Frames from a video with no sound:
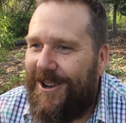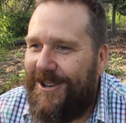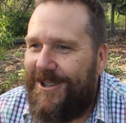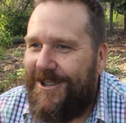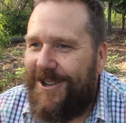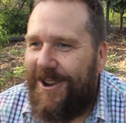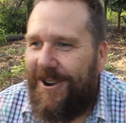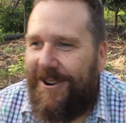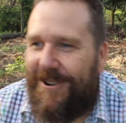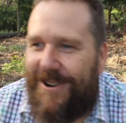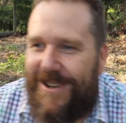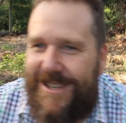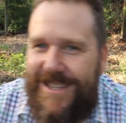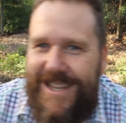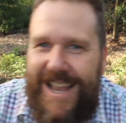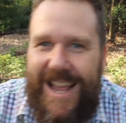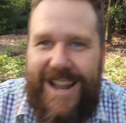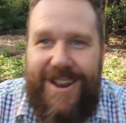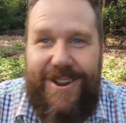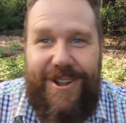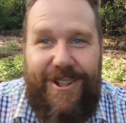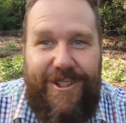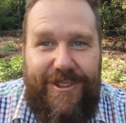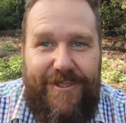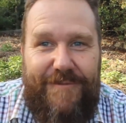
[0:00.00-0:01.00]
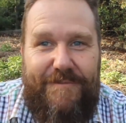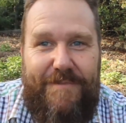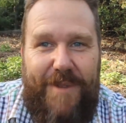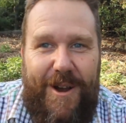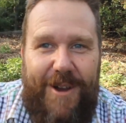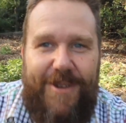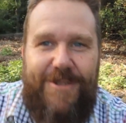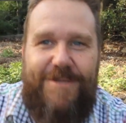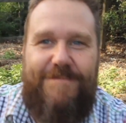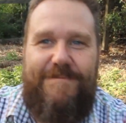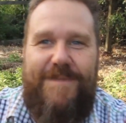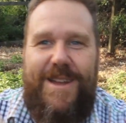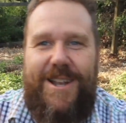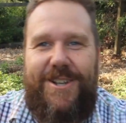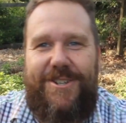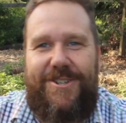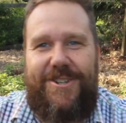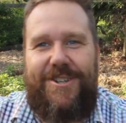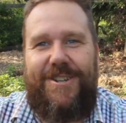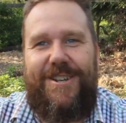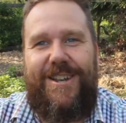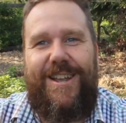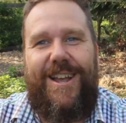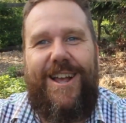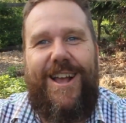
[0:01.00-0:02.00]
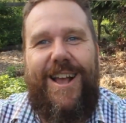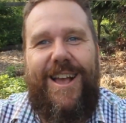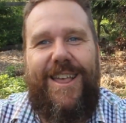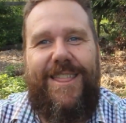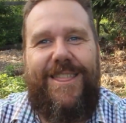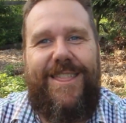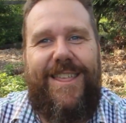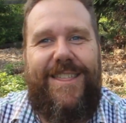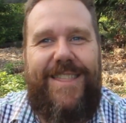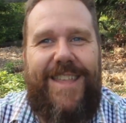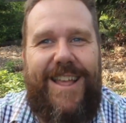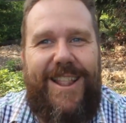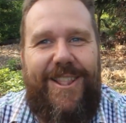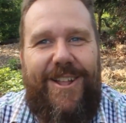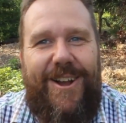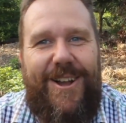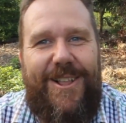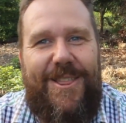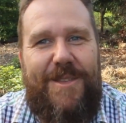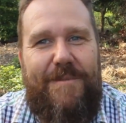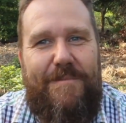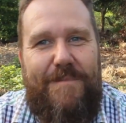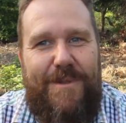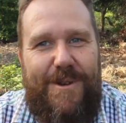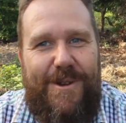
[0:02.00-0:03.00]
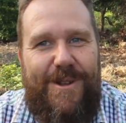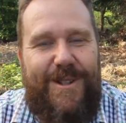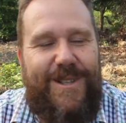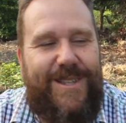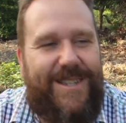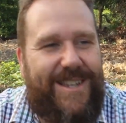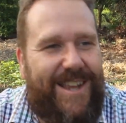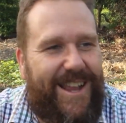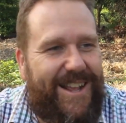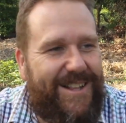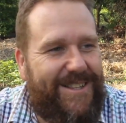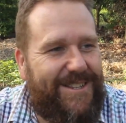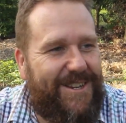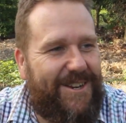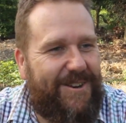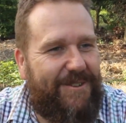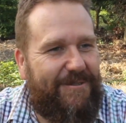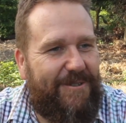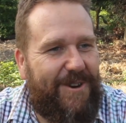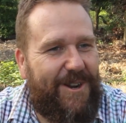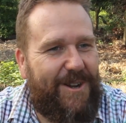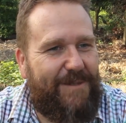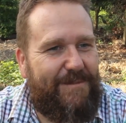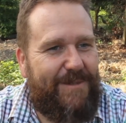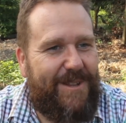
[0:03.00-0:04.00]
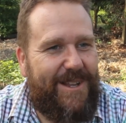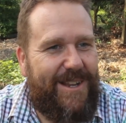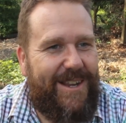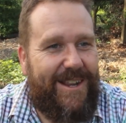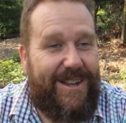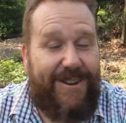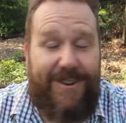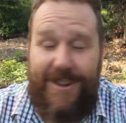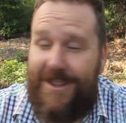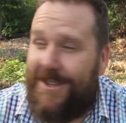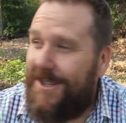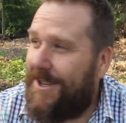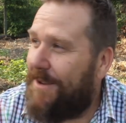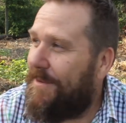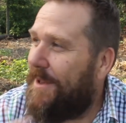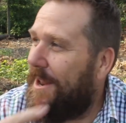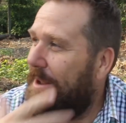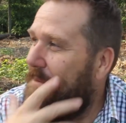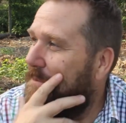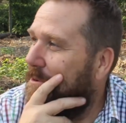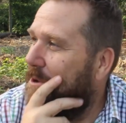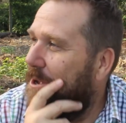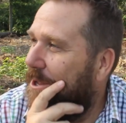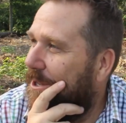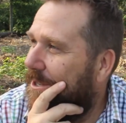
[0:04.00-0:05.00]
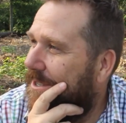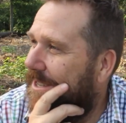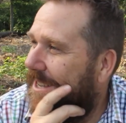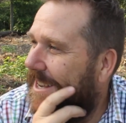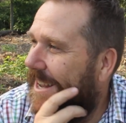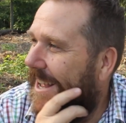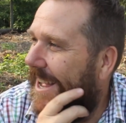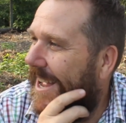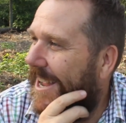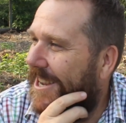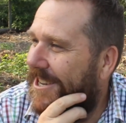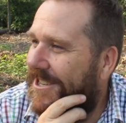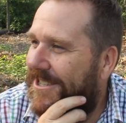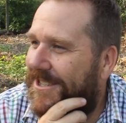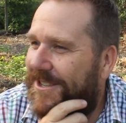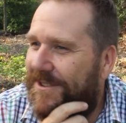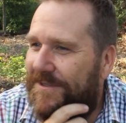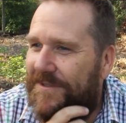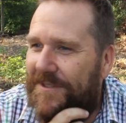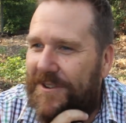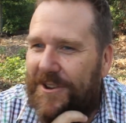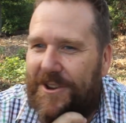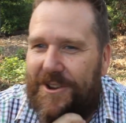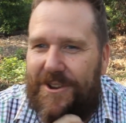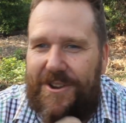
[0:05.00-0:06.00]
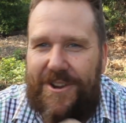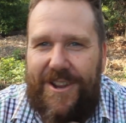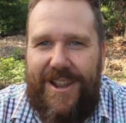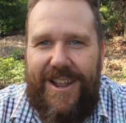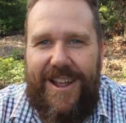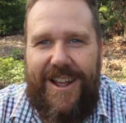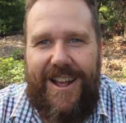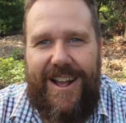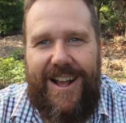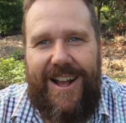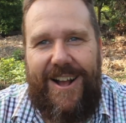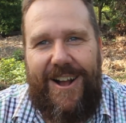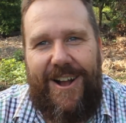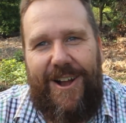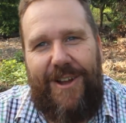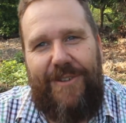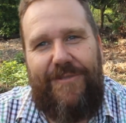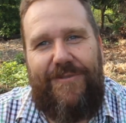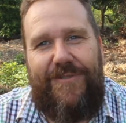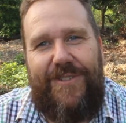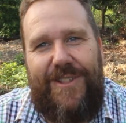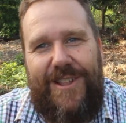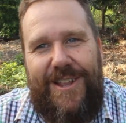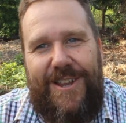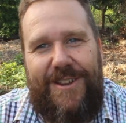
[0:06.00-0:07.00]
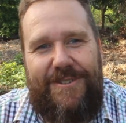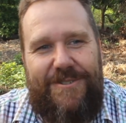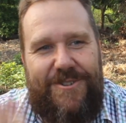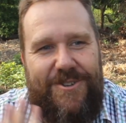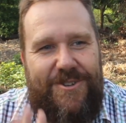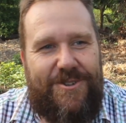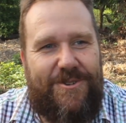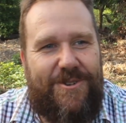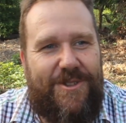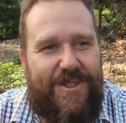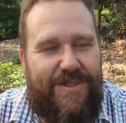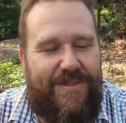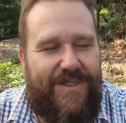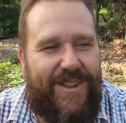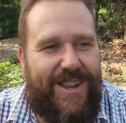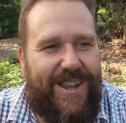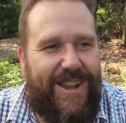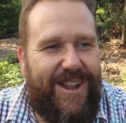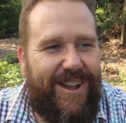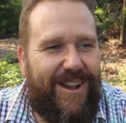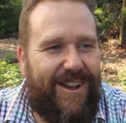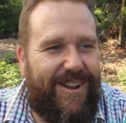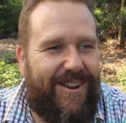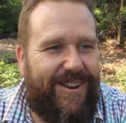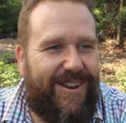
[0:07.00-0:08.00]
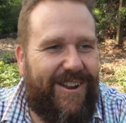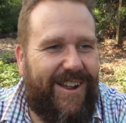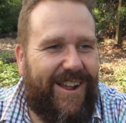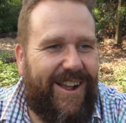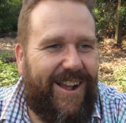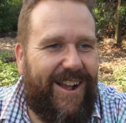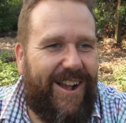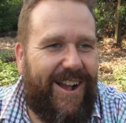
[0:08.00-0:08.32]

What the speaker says: Doris and Olive, both mentioned that they like the bird sounds incredibly. Not so many birds today, just a few. Hopefully you enjoyed the video.